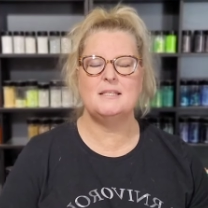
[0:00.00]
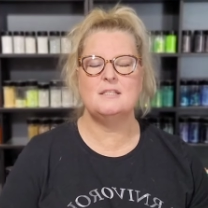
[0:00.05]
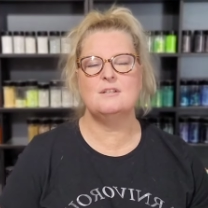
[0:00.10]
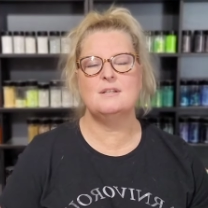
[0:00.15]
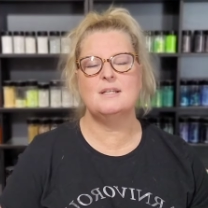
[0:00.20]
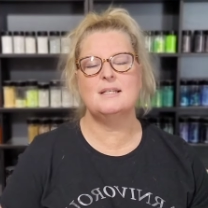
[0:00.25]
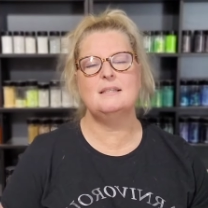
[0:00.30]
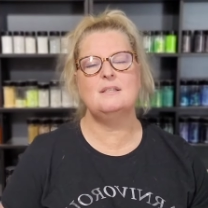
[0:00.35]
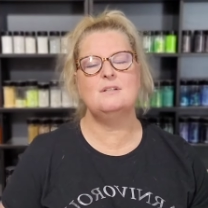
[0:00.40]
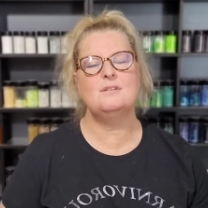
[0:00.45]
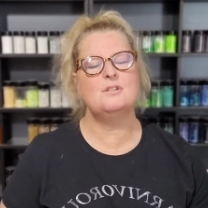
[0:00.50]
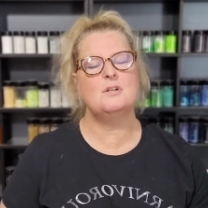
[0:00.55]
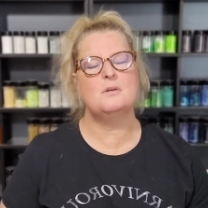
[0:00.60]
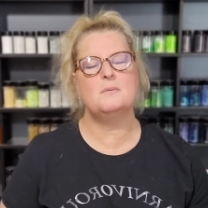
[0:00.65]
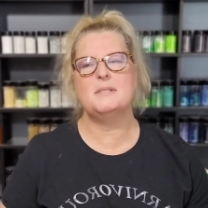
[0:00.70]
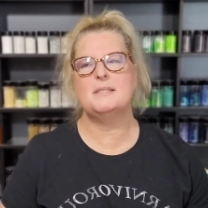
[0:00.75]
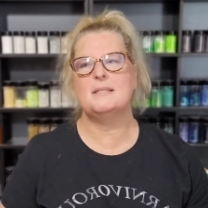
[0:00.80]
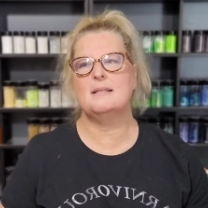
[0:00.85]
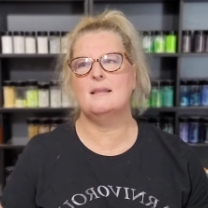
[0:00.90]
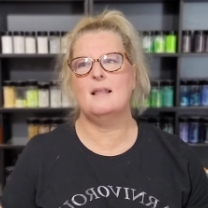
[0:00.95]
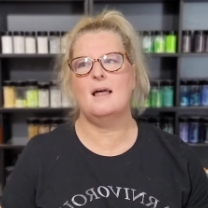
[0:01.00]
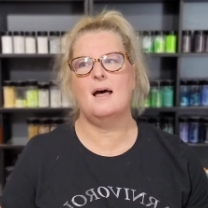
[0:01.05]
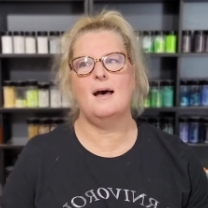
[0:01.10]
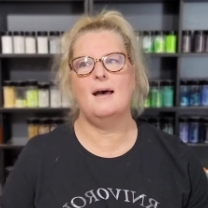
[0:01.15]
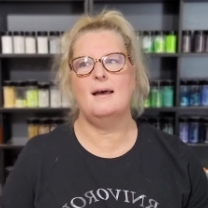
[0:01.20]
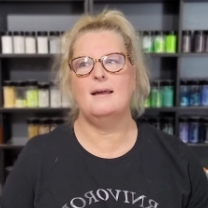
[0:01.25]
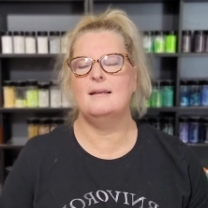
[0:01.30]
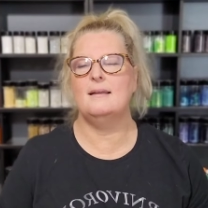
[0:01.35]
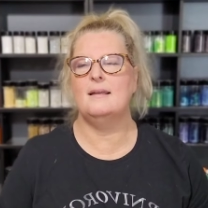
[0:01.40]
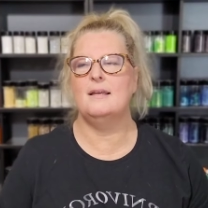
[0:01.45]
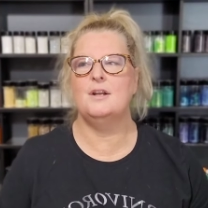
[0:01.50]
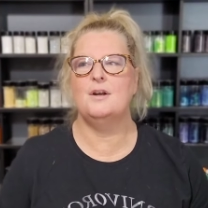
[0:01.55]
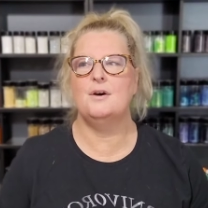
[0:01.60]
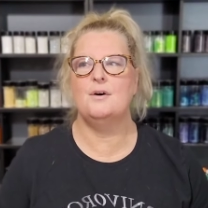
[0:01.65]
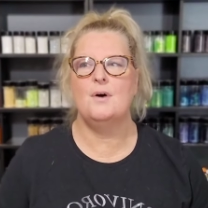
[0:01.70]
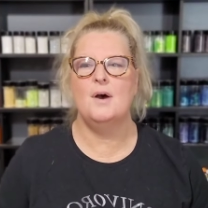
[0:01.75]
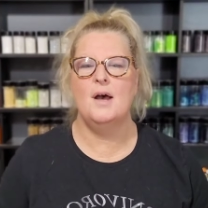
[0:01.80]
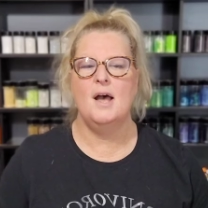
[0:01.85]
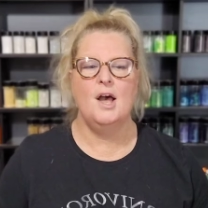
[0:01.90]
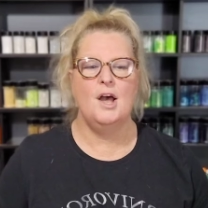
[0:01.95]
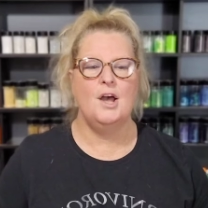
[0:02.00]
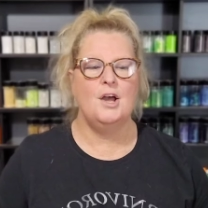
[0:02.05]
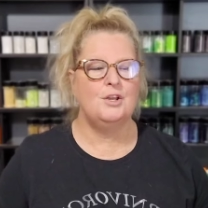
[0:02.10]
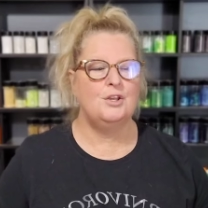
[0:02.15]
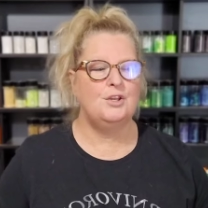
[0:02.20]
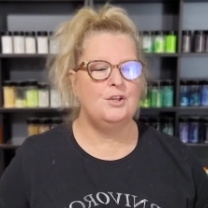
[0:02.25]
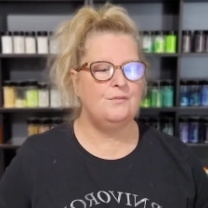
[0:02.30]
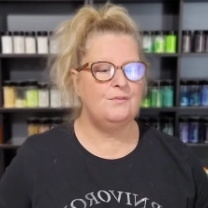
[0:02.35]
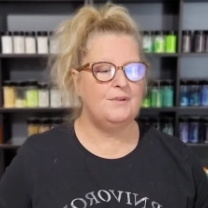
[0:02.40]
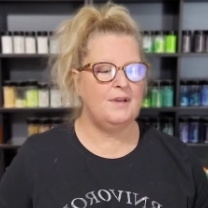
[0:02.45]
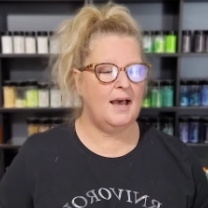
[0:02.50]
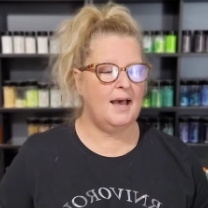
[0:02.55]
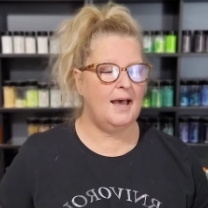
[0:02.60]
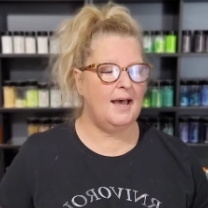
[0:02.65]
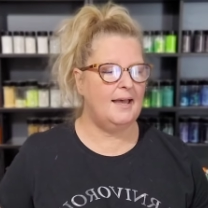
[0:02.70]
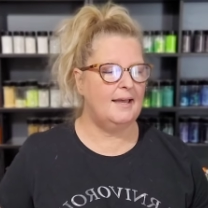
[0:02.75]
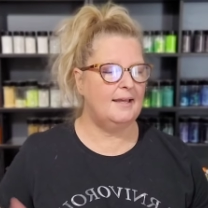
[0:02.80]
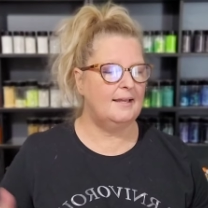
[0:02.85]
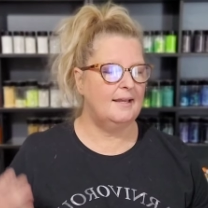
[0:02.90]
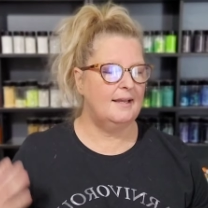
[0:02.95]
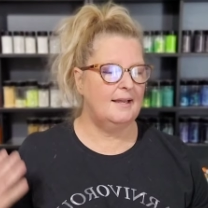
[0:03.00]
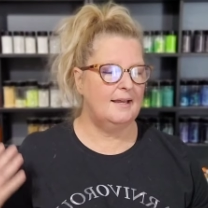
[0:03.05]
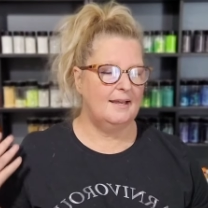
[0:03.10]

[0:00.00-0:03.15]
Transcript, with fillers: So like, there's always a lot, you know, you've got